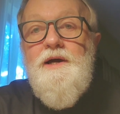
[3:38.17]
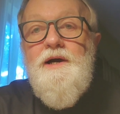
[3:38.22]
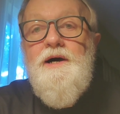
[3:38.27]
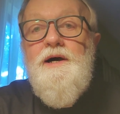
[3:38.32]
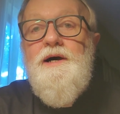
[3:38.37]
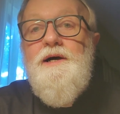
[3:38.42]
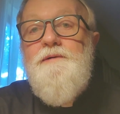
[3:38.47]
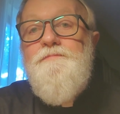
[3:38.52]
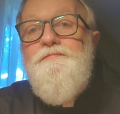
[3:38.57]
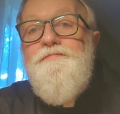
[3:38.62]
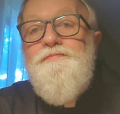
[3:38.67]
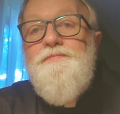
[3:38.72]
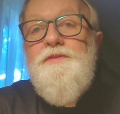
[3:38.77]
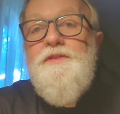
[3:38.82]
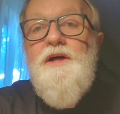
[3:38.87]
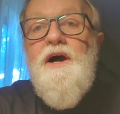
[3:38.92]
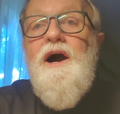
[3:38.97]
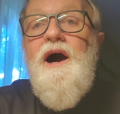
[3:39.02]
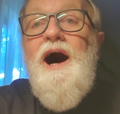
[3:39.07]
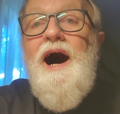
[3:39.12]

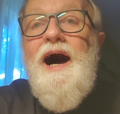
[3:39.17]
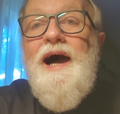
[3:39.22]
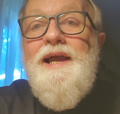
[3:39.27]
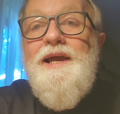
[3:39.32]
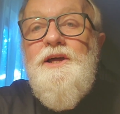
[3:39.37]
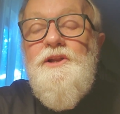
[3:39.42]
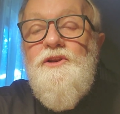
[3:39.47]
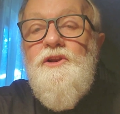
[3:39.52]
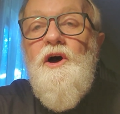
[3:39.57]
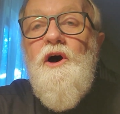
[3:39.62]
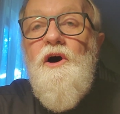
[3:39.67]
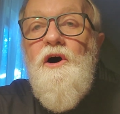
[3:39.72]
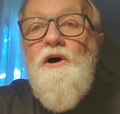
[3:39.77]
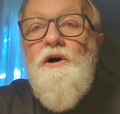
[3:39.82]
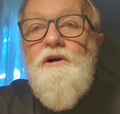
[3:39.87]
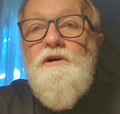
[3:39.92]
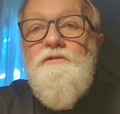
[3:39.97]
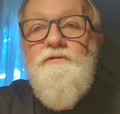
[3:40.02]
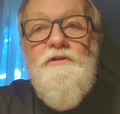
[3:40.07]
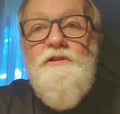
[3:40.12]
the lion
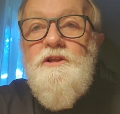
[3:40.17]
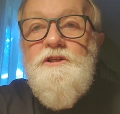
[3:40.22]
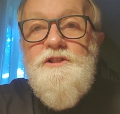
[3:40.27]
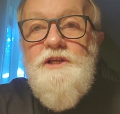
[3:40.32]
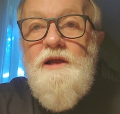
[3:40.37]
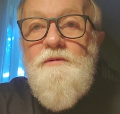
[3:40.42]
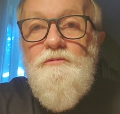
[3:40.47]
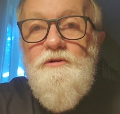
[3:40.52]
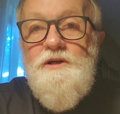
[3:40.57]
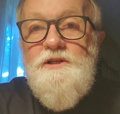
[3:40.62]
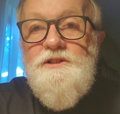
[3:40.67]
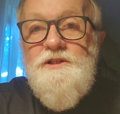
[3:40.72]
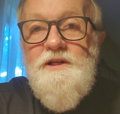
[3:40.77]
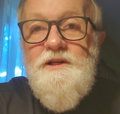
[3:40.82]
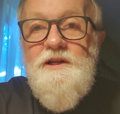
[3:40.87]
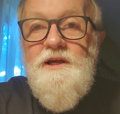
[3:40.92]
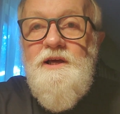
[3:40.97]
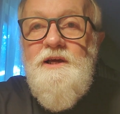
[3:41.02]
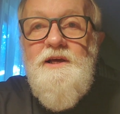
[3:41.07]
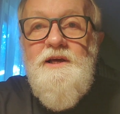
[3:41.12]
dog for the same
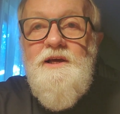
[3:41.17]
reason.